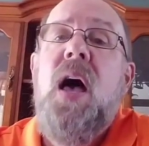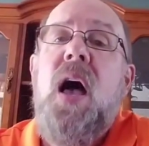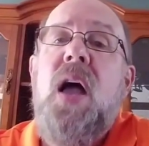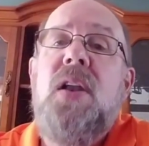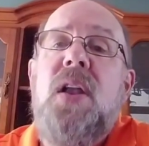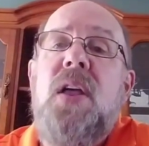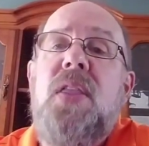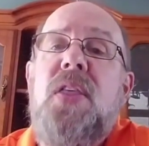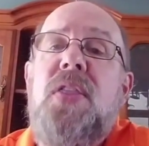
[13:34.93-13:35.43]

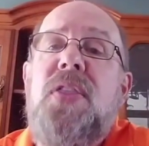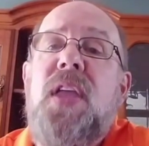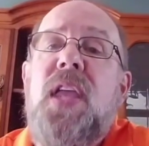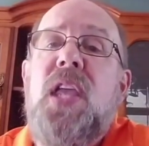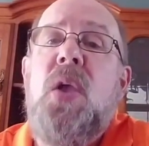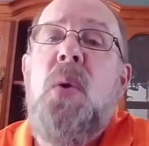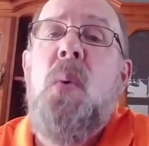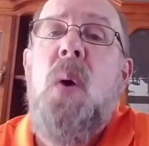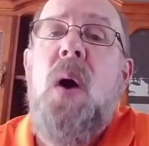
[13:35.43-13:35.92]
Another
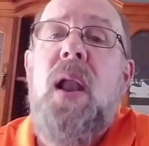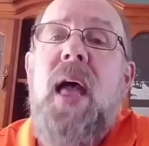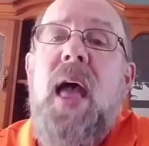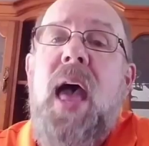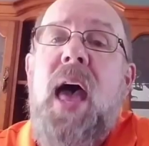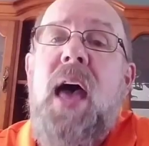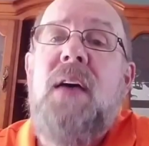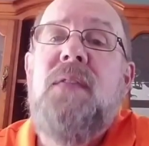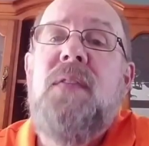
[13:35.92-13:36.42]
thing you want to
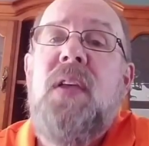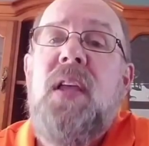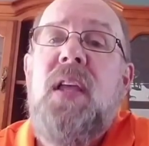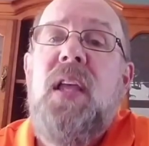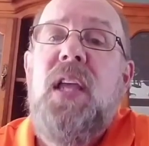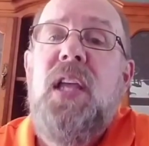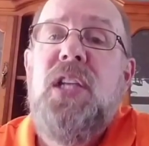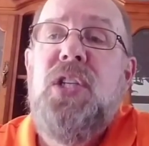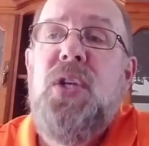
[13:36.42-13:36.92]
have
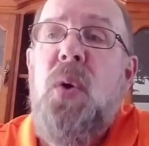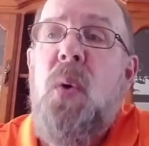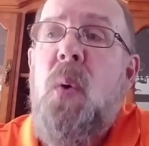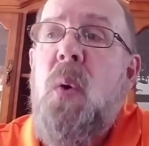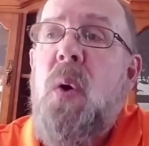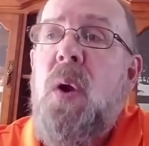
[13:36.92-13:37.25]
is your